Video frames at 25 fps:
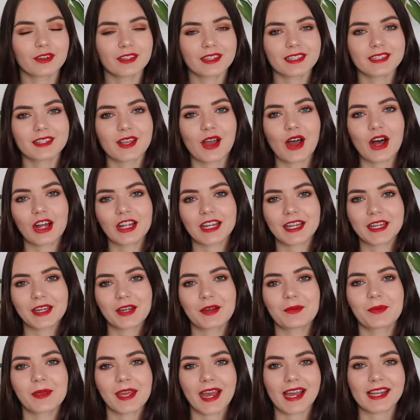for this haul. I
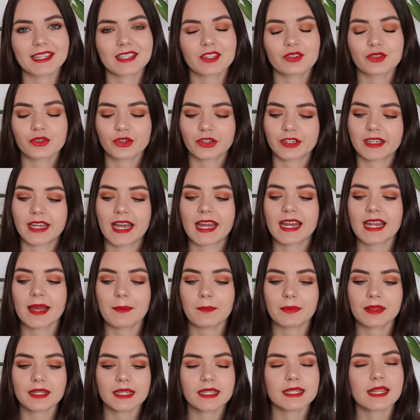hope you guys enjoyed
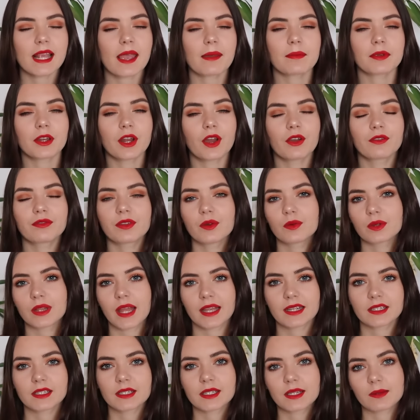it. Please let me know if you would
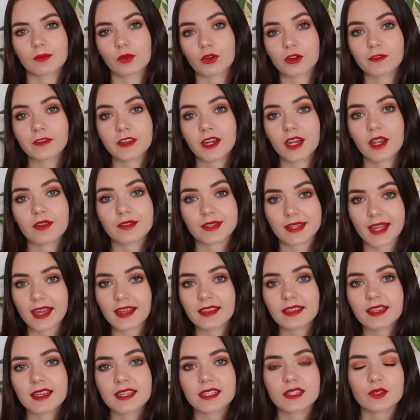like to see more videos
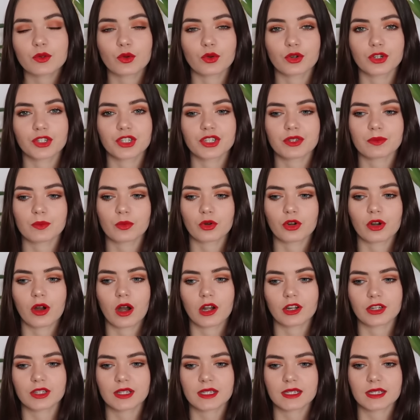like this or just more
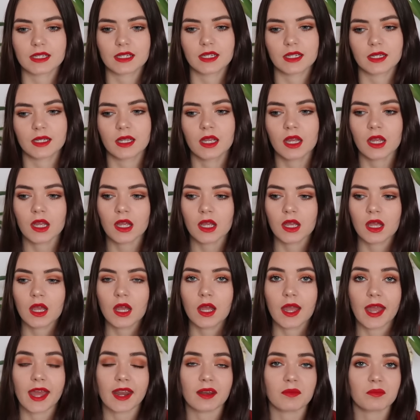artsy
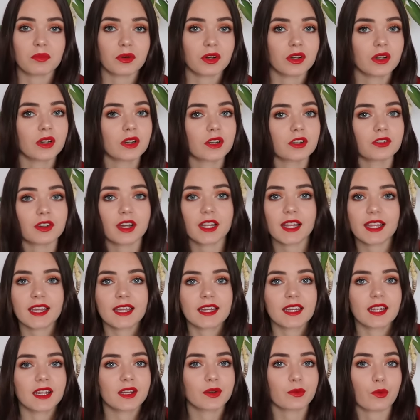and book
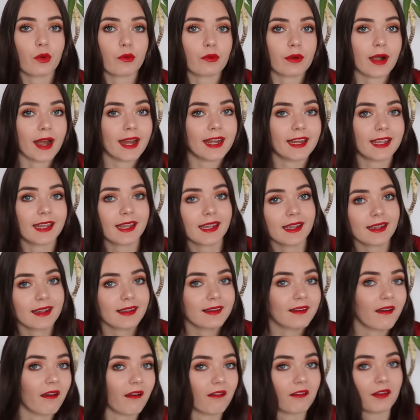related
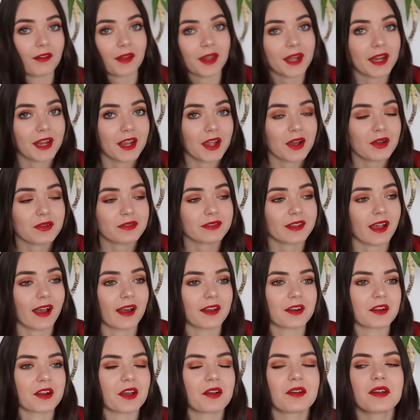writing videos.
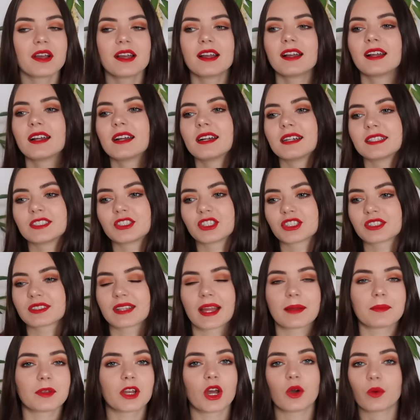I don't know.
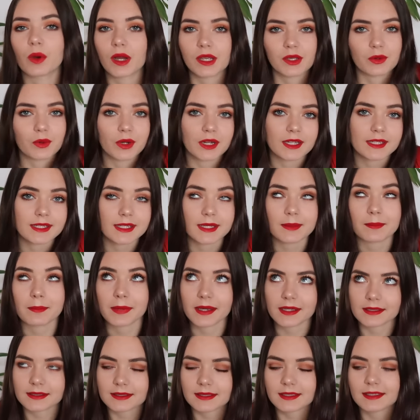Just let me know what you want to see
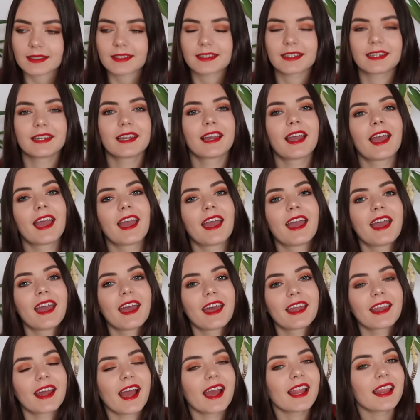basically.
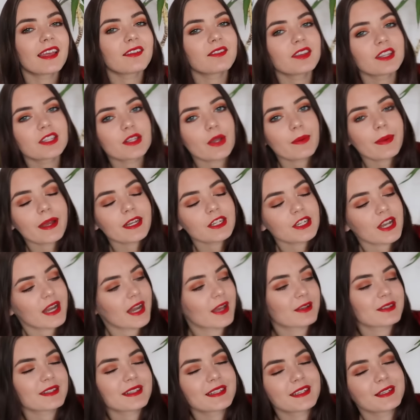And I love you so much
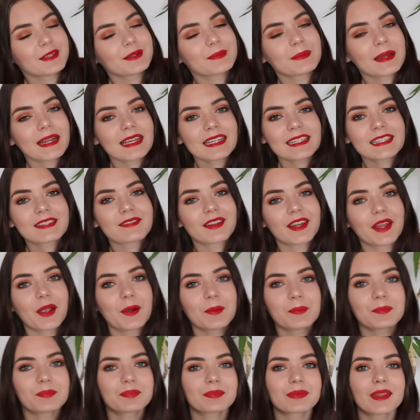and I'll see you in my next
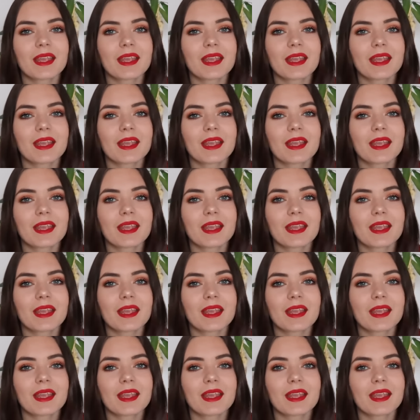video.